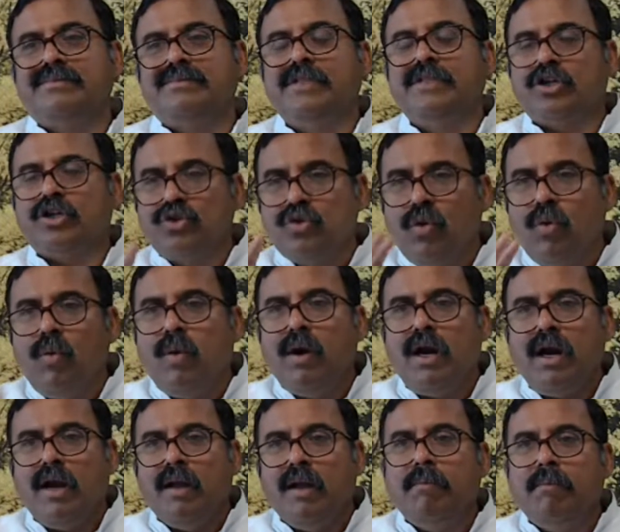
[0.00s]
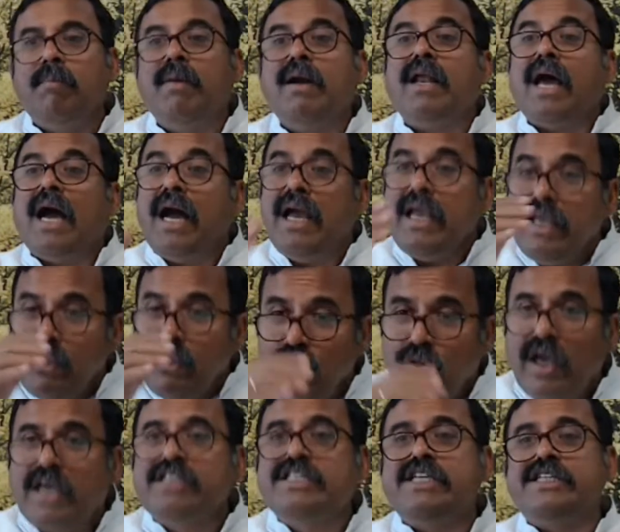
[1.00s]
There's no world. But you
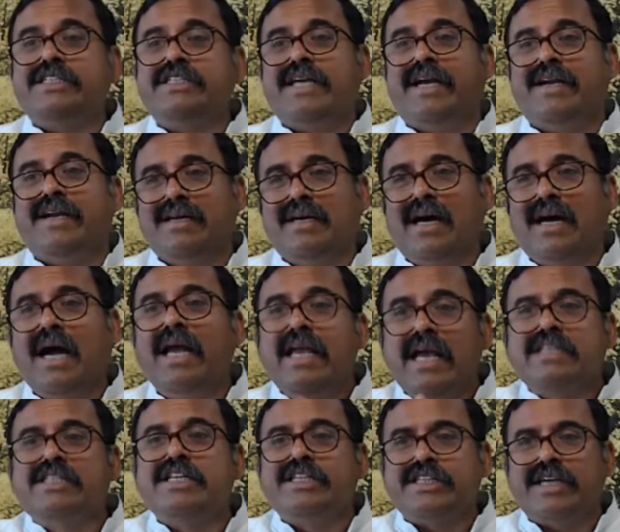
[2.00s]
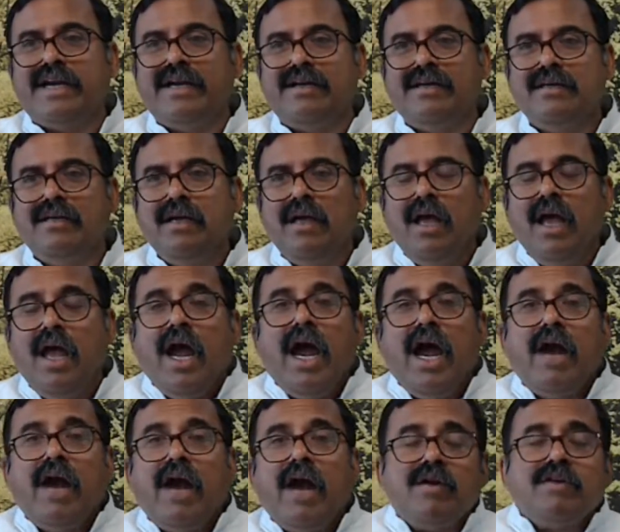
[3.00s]
existed. I existed.
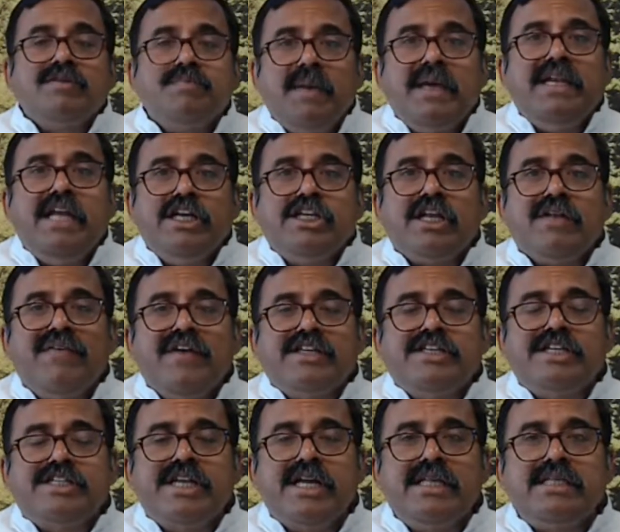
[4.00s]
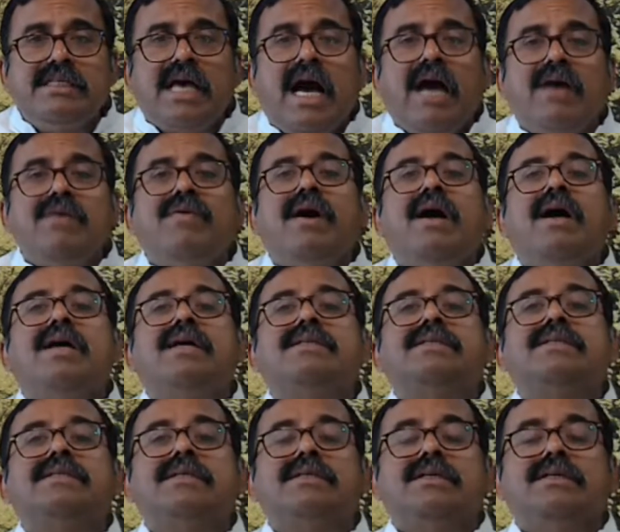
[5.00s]
And what was my nature of existence? I
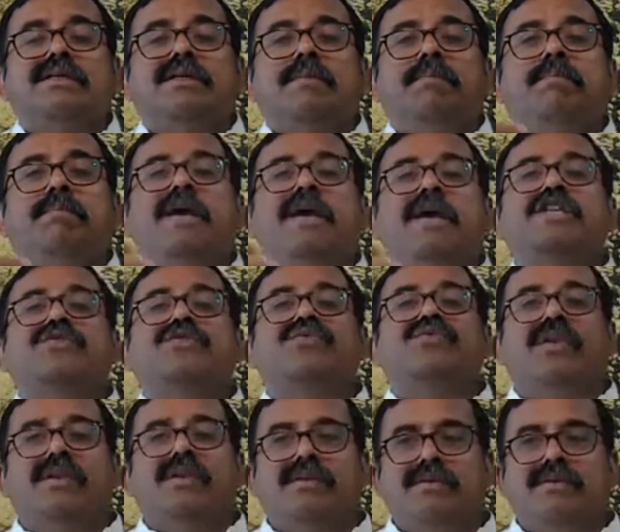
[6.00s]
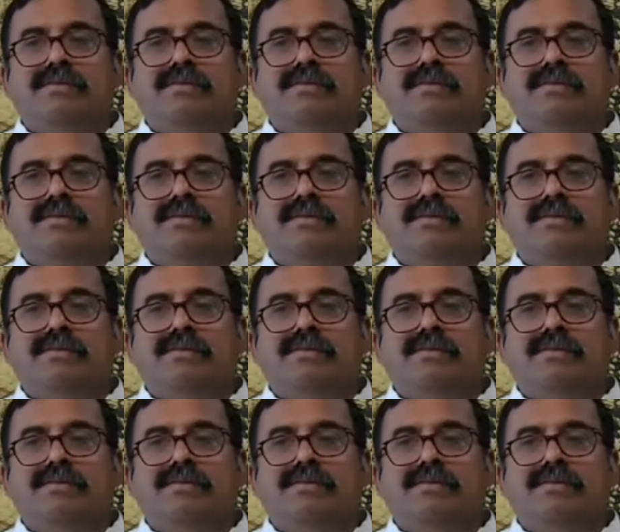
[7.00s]
was peaceful.